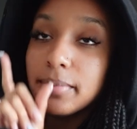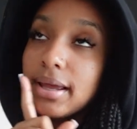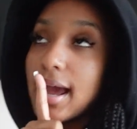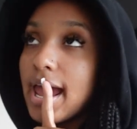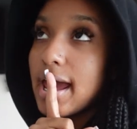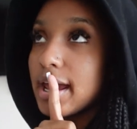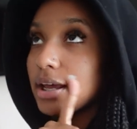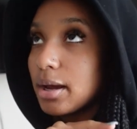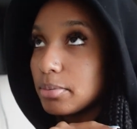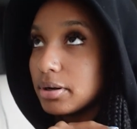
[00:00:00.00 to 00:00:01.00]
me at
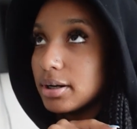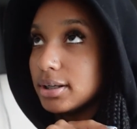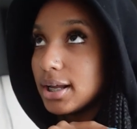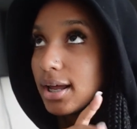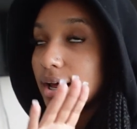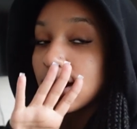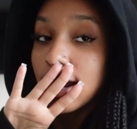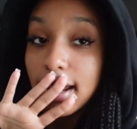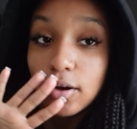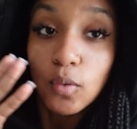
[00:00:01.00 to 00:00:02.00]
Gabriella
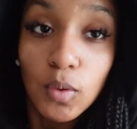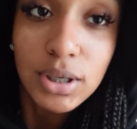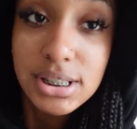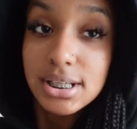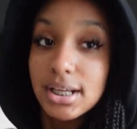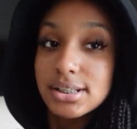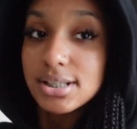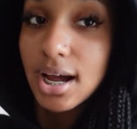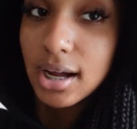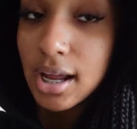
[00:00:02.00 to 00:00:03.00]
and on
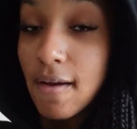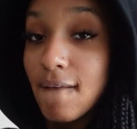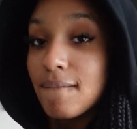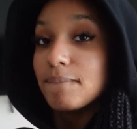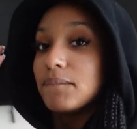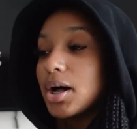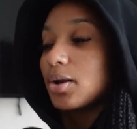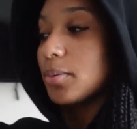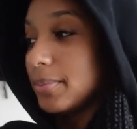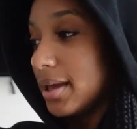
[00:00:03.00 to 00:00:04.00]
TikTok,
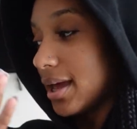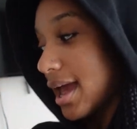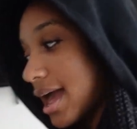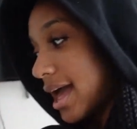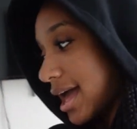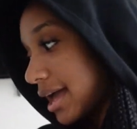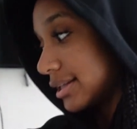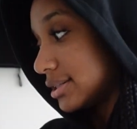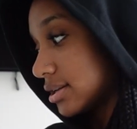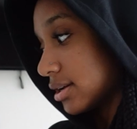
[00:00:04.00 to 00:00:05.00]
follow me at